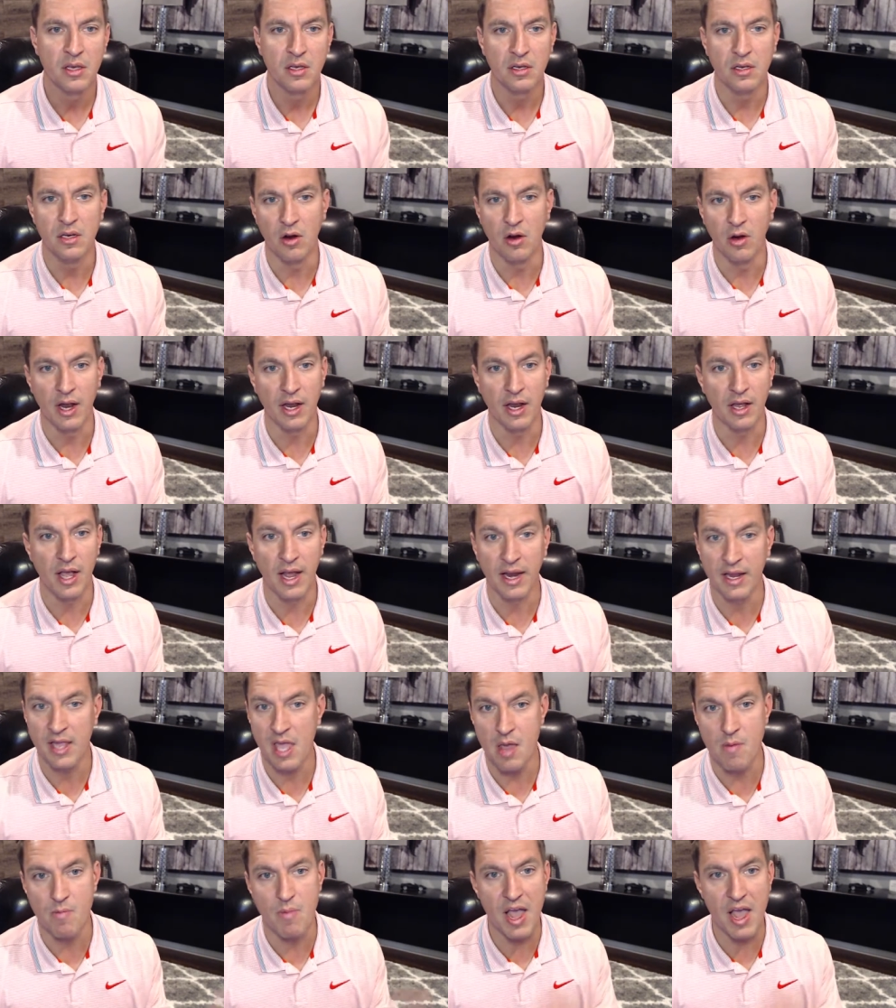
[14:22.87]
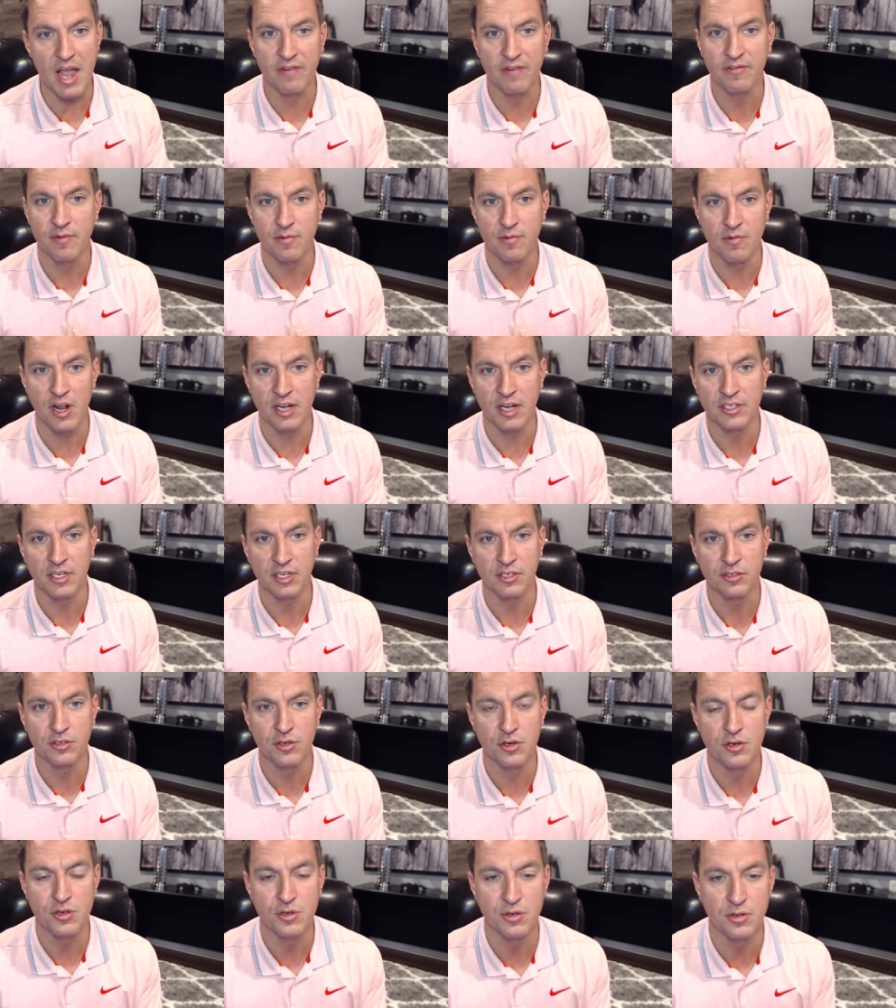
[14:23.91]
You know, I, I came back from
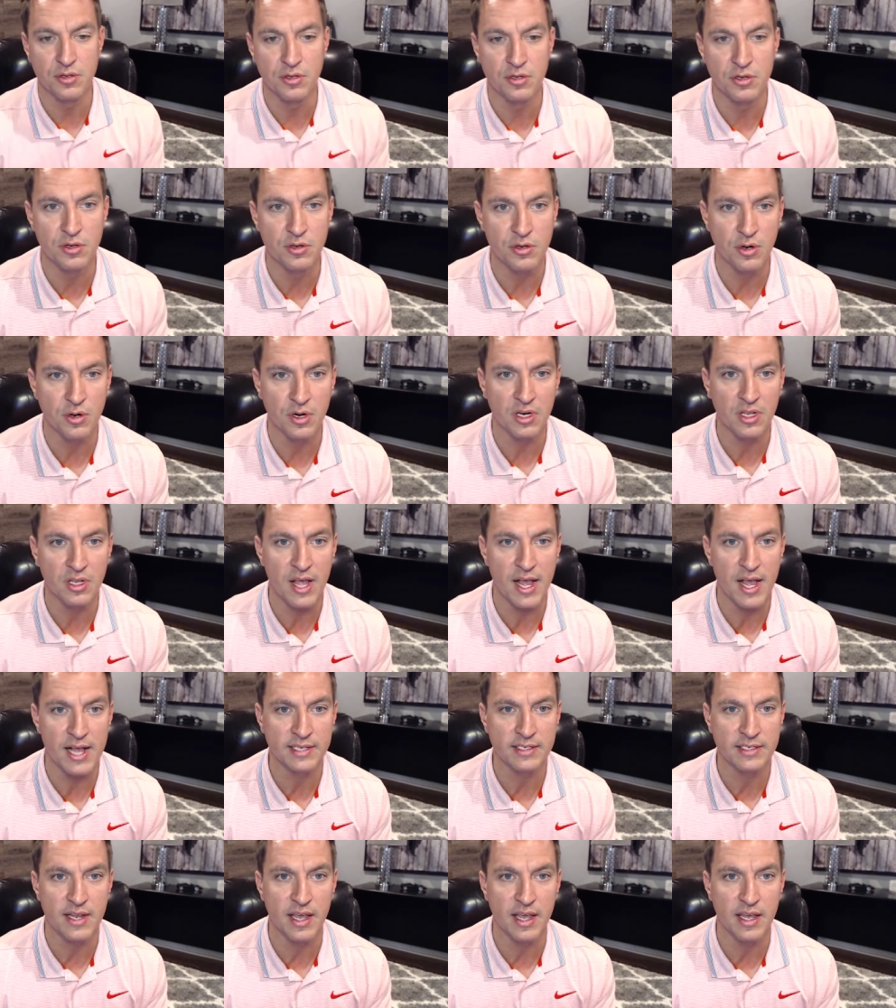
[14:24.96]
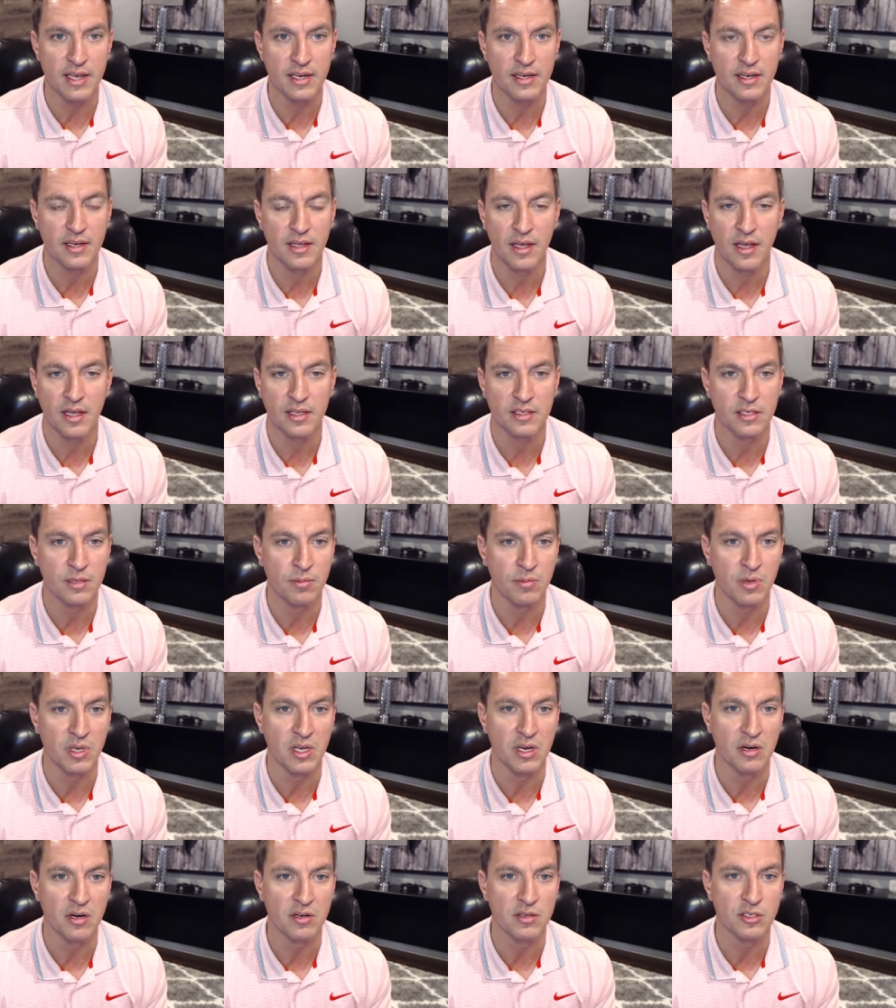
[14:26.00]
Rochester, New York last night uh, to
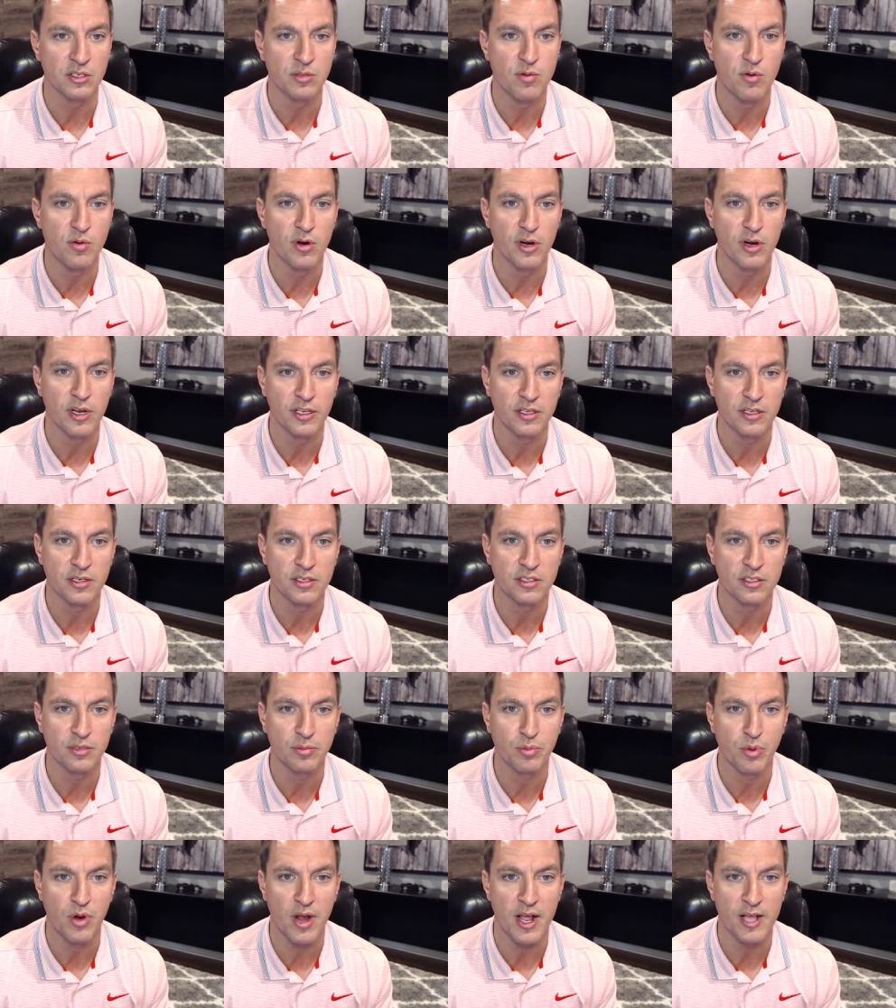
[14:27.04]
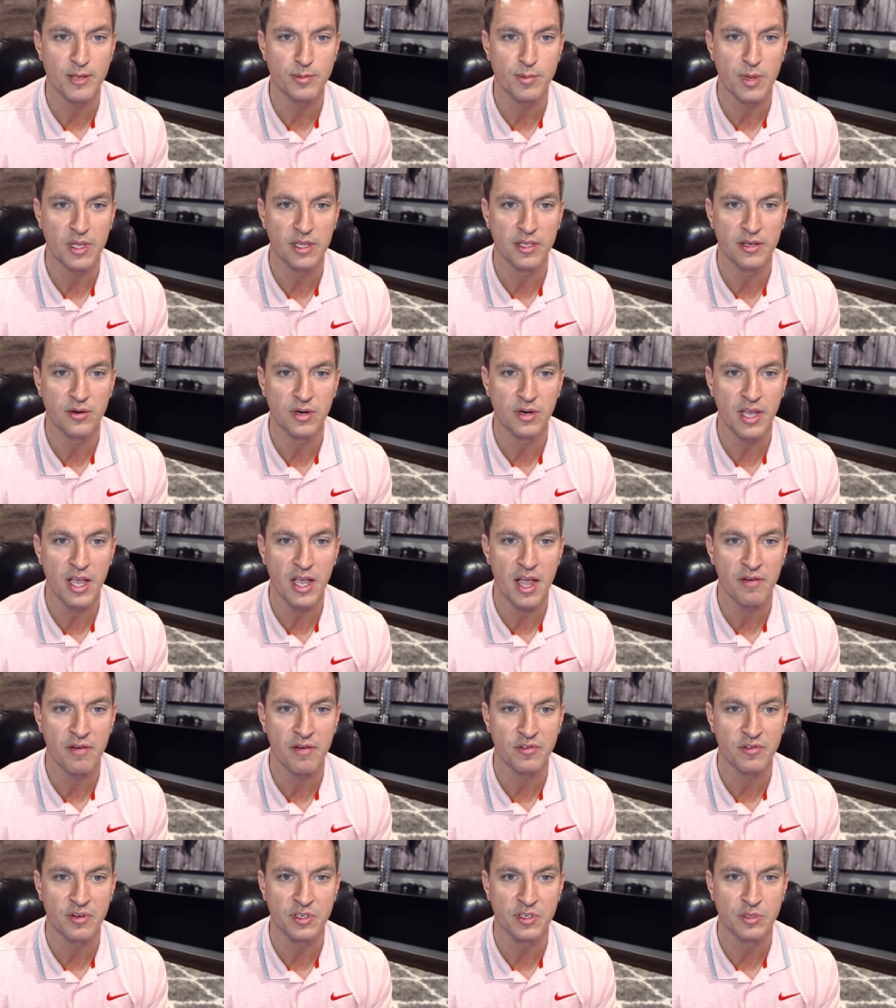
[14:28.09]
be here this morning to surprise my little
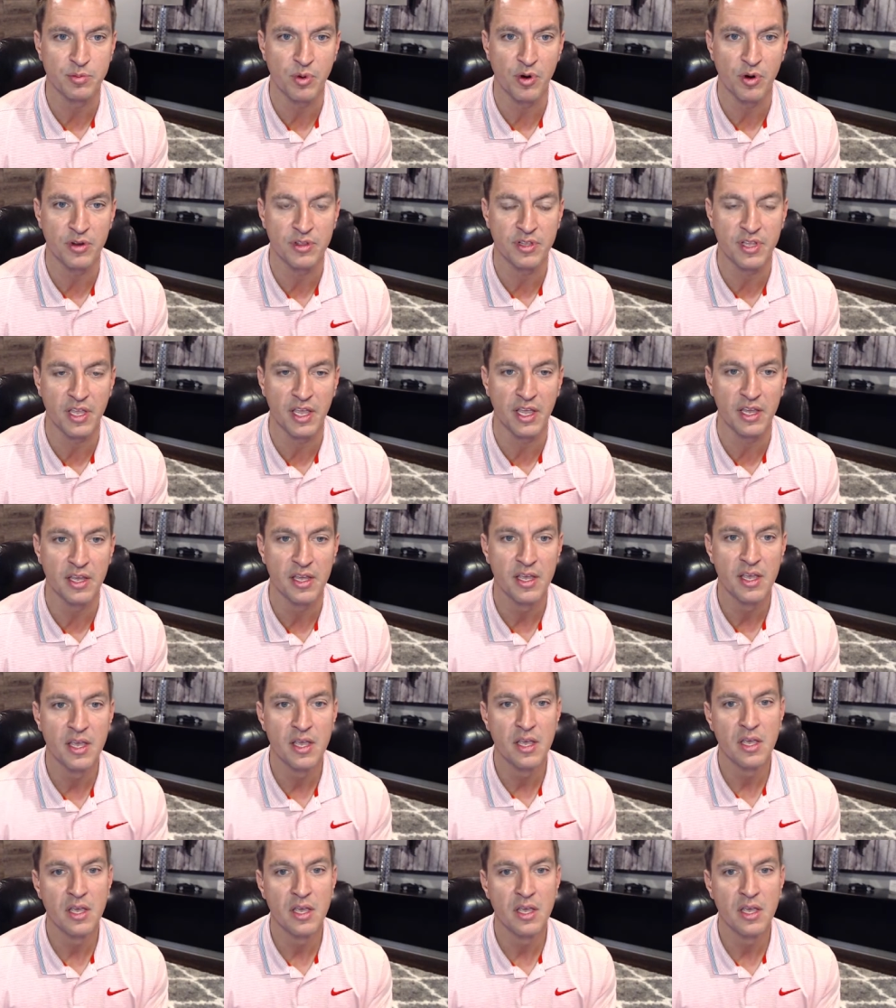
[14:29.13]
guy for his birthday.